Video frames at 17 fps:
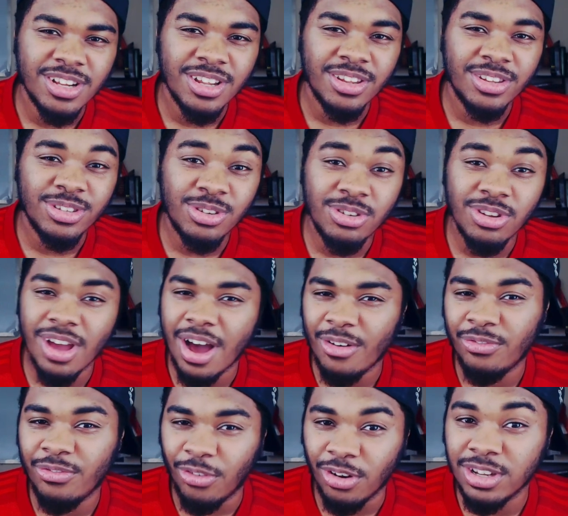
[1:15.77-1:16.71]
to the
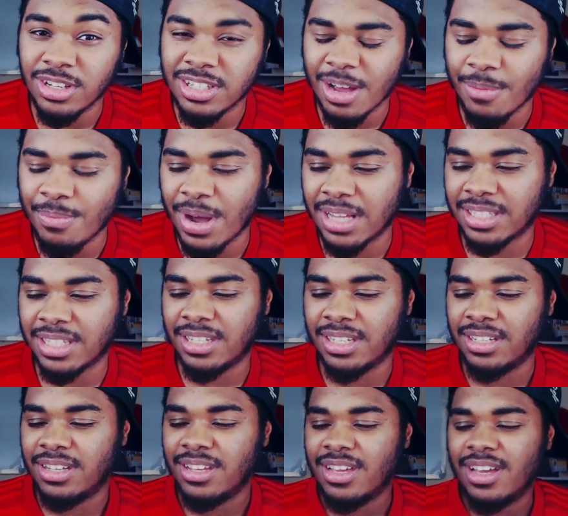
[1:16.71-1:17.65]
fullest
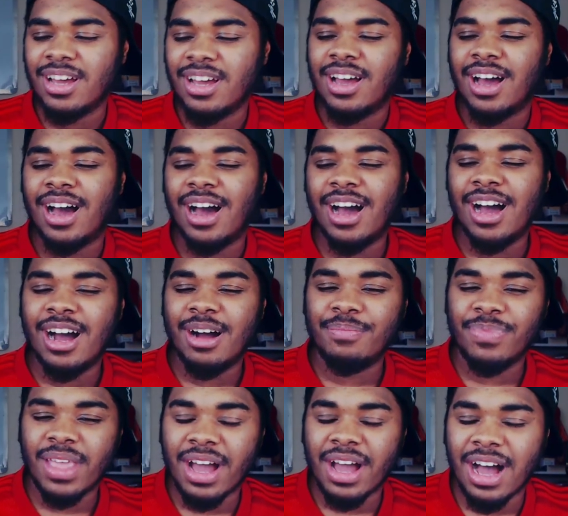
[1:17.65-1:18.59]
capacity.
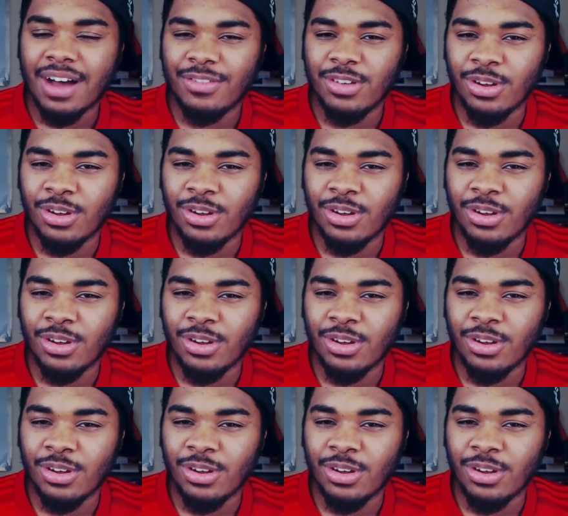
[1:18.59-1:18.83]
Javi,